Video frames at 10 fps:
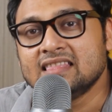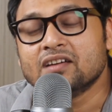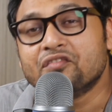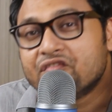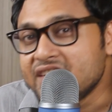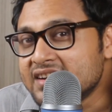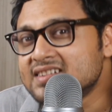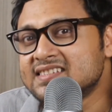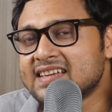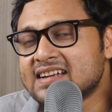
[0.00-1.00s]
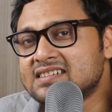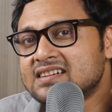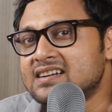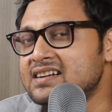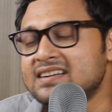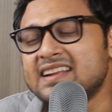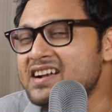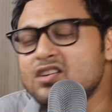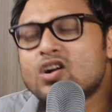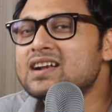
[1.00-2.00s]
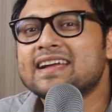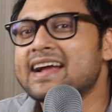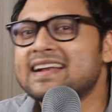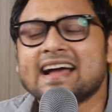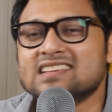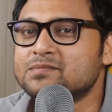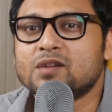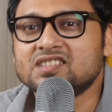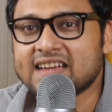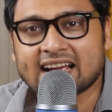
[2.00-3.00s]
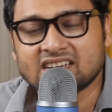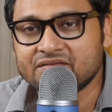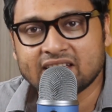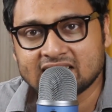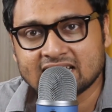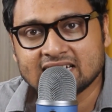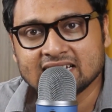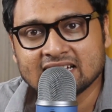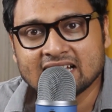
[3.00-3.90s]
the fear center did not get as much activated